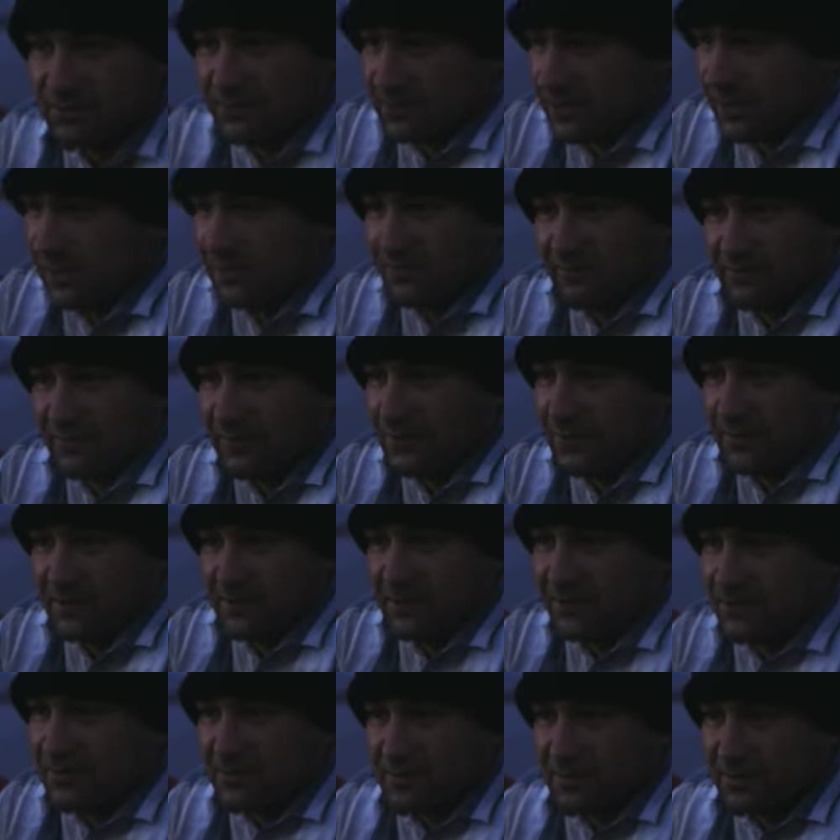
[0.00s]
don't have
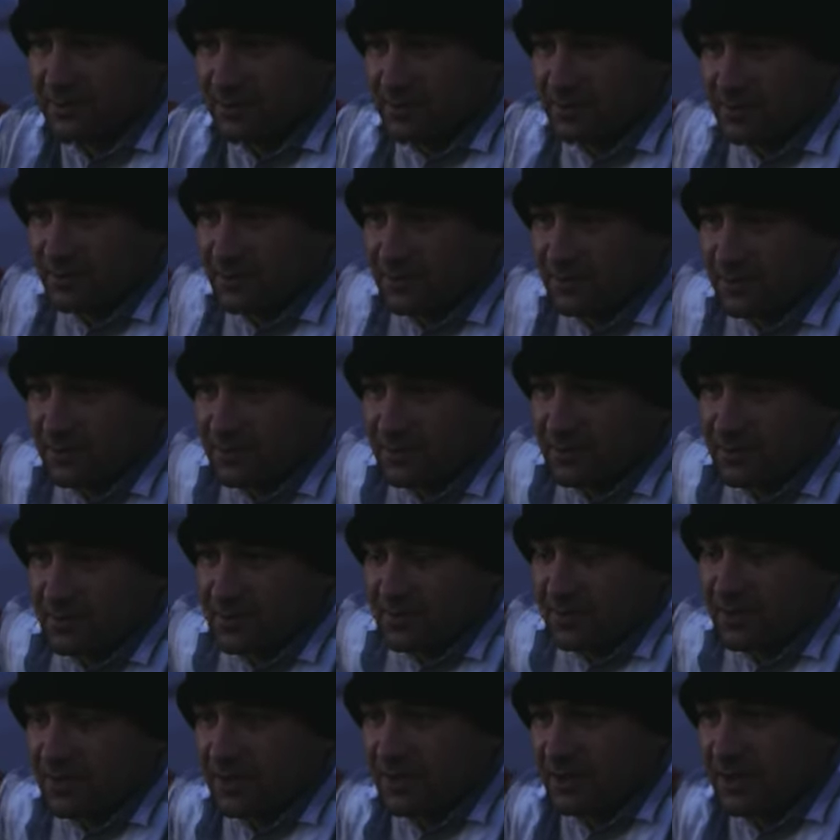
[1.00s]
the
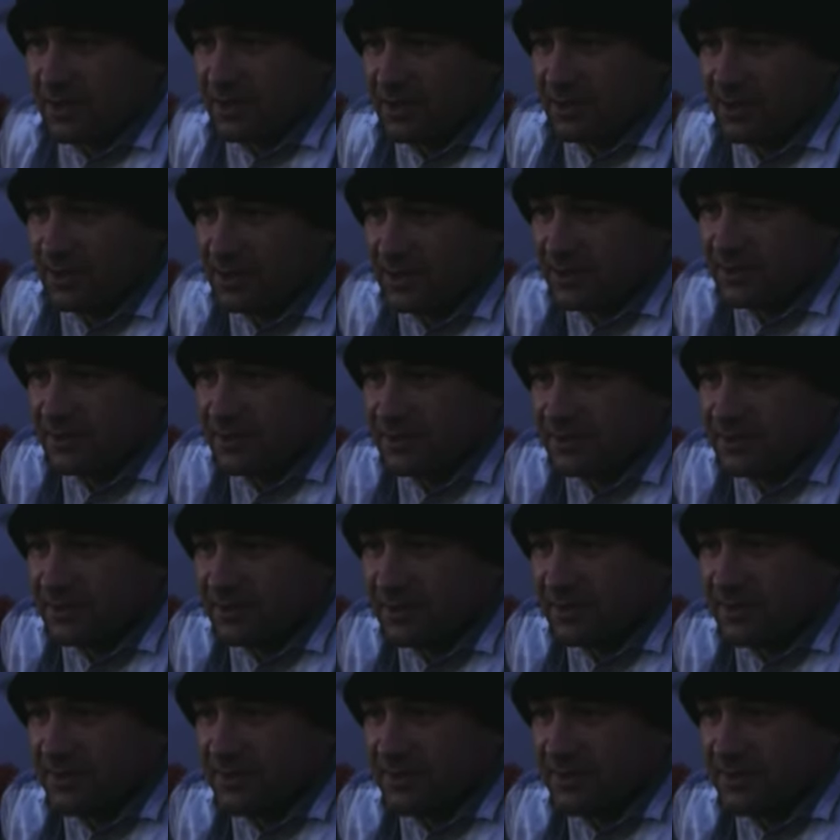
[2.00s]
clay in.